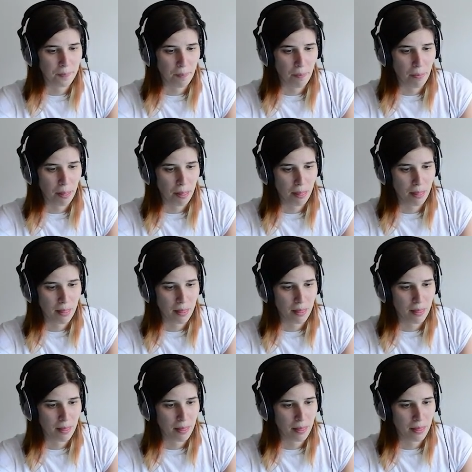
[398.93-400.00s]

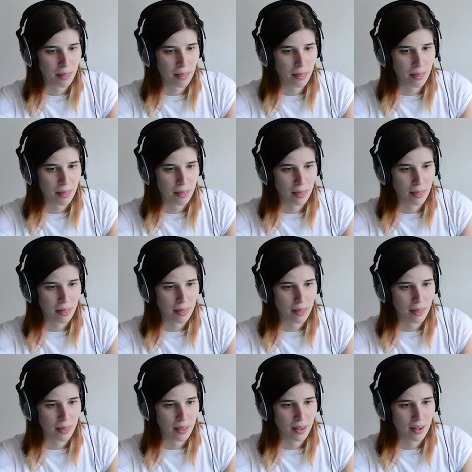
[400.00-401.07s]

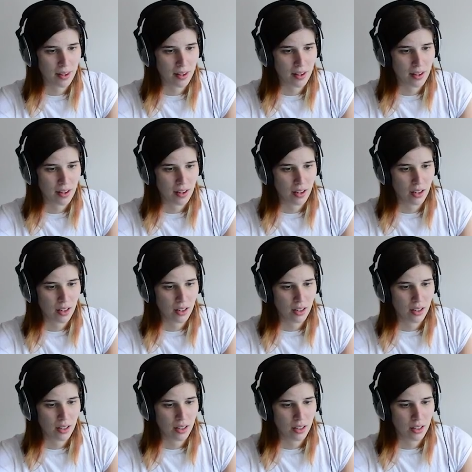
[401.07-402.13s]

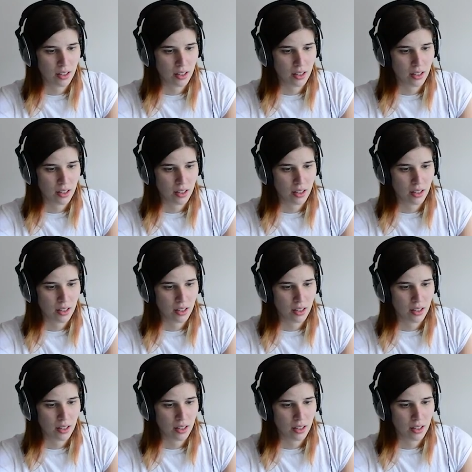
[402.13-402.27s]
[no speech]